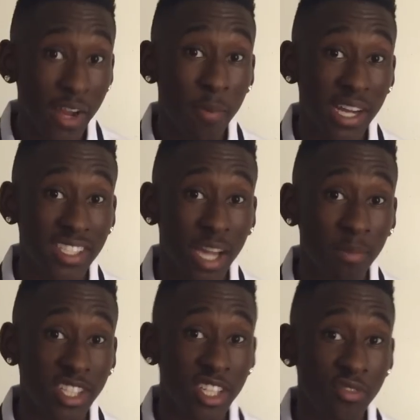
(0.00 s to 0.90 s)
hear your parents
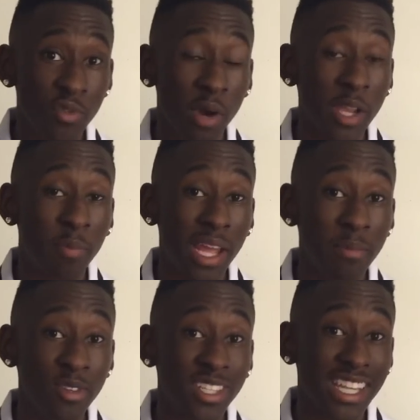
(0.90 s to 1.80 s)
come into your room while you're
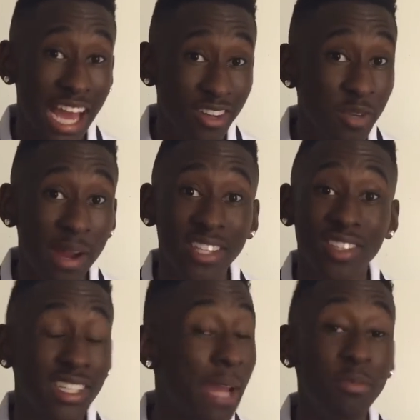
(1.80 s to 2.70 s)
playing music loudly, you better
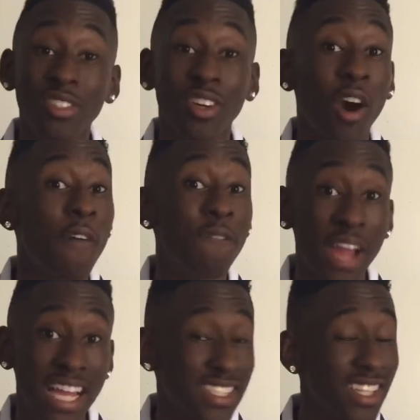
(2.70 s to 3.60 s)
turn that music off
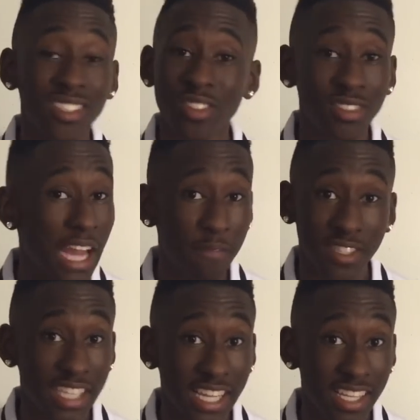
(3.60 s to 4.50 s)
fast, and there's no time
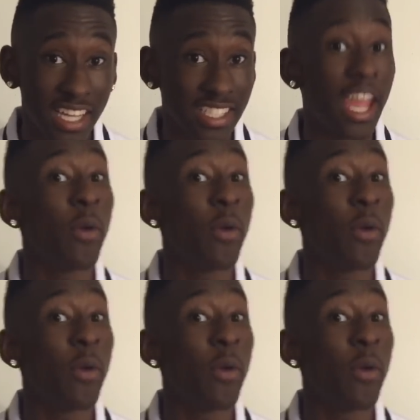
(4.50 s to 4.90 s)
for second guessing.